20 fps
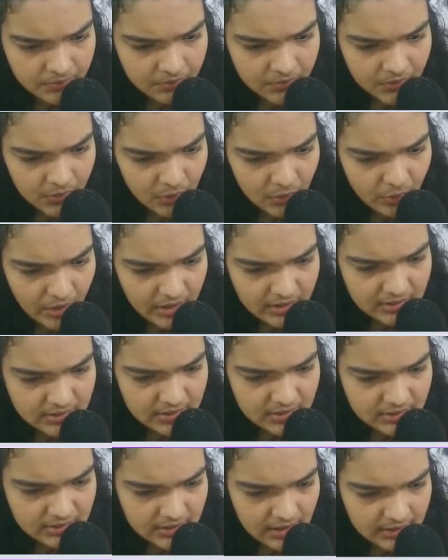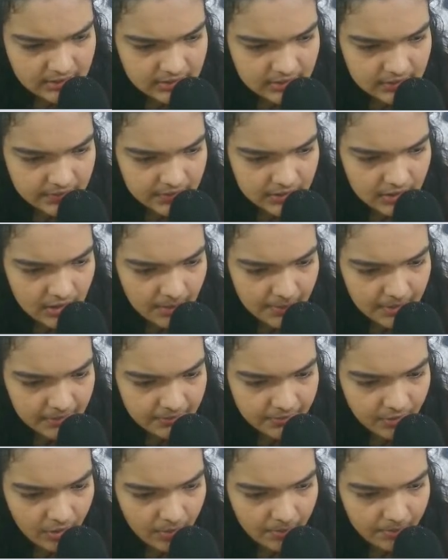Where is this text even coming
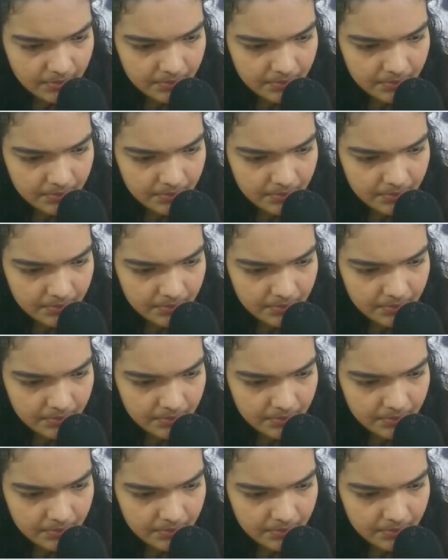from?